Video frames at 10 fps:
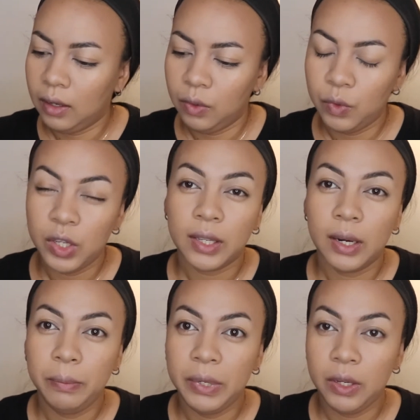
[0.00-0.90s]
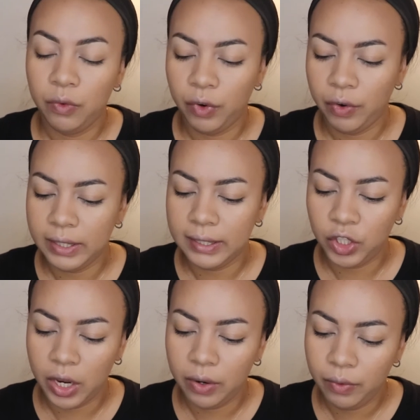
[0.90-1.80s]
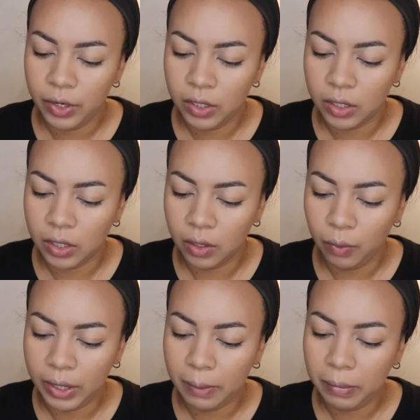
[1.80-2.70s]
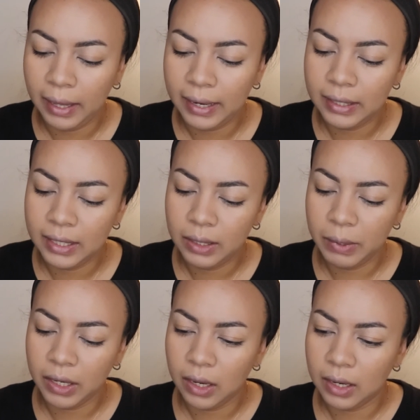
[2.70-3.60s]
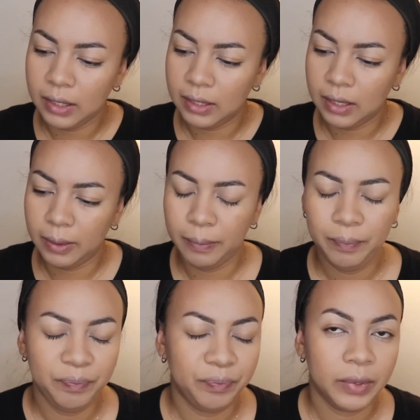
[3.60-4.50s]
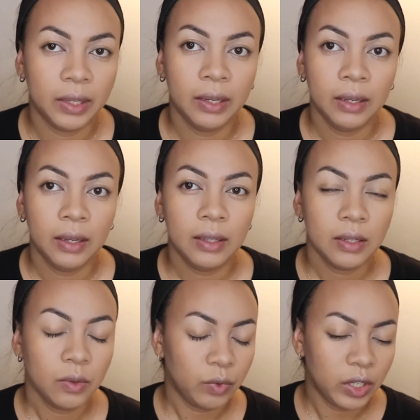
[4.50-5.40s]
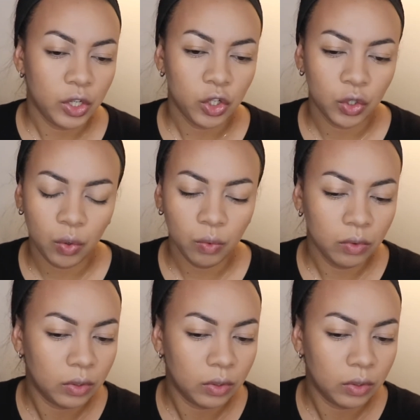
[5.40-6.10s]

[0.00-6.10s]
Just gonna be very generous when applying this because it doesn't really show.